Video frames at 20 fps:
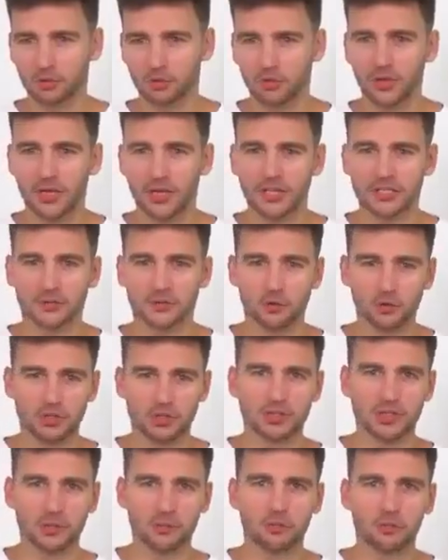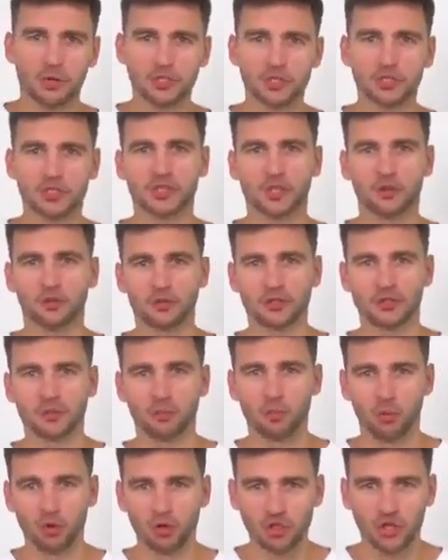we get more wrinkles.
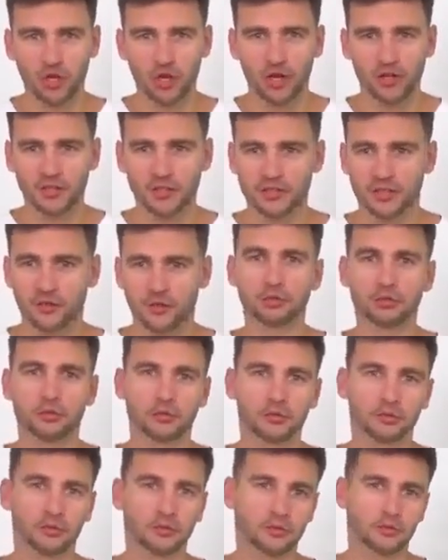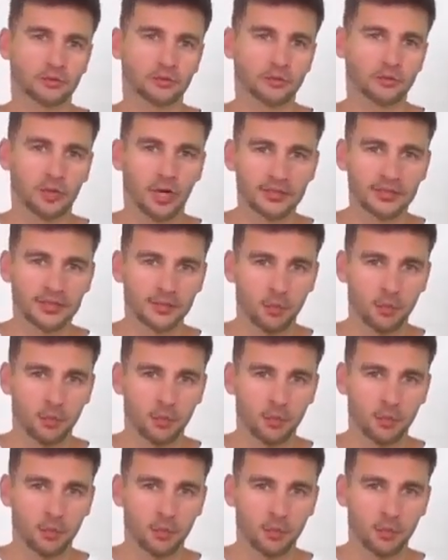They become deeper. Many girls go the route of